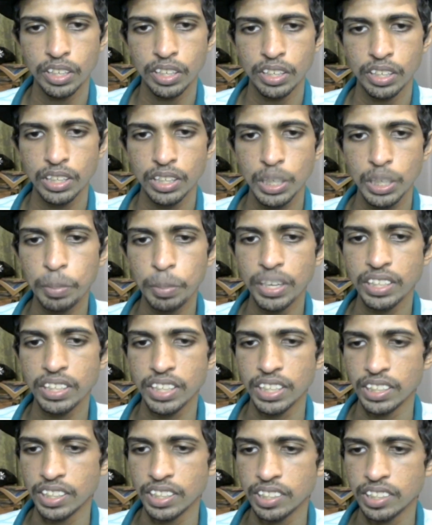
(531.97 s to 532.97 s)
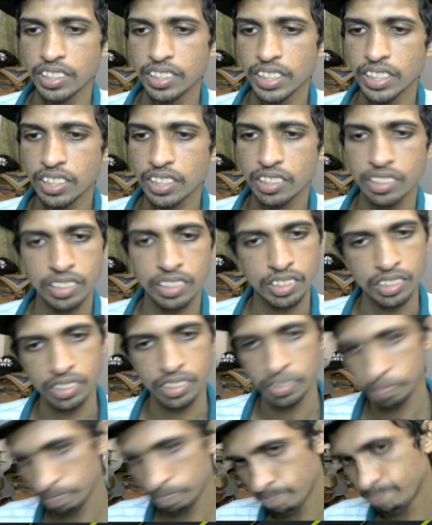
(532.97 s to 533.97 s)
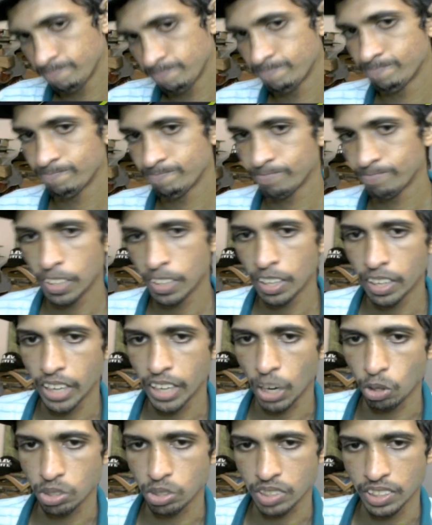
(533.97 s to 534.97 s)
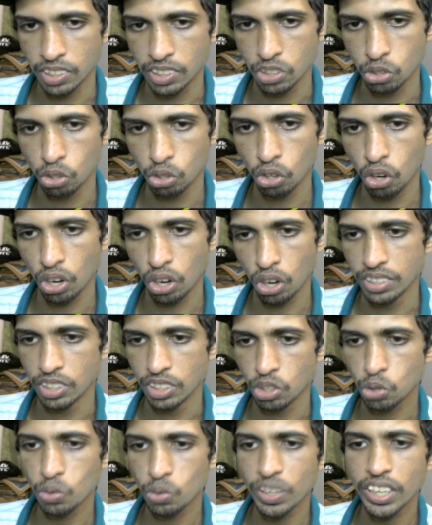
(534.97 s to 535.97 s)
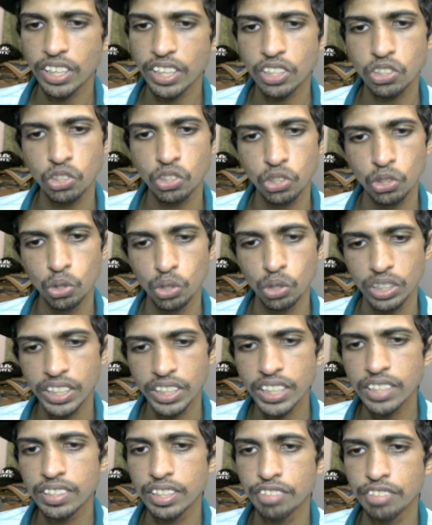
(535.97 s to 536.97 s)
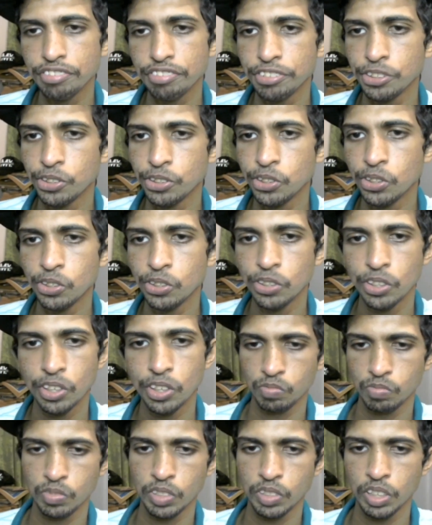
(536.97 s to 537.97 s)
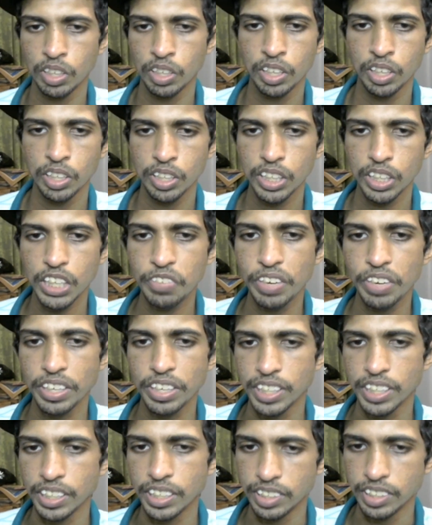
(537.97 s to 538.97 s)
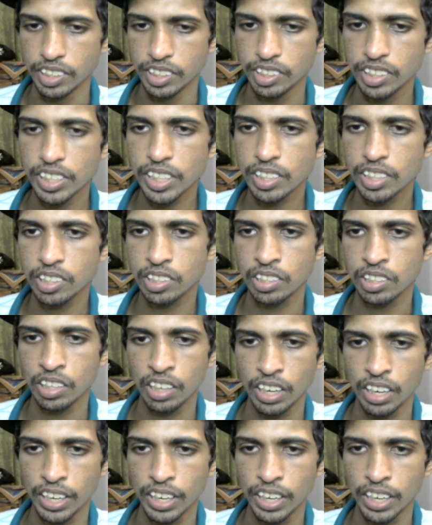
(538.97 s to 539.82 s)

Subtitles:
He played king e6. Now his king is no longer in the square, so king d4. Even king d6, I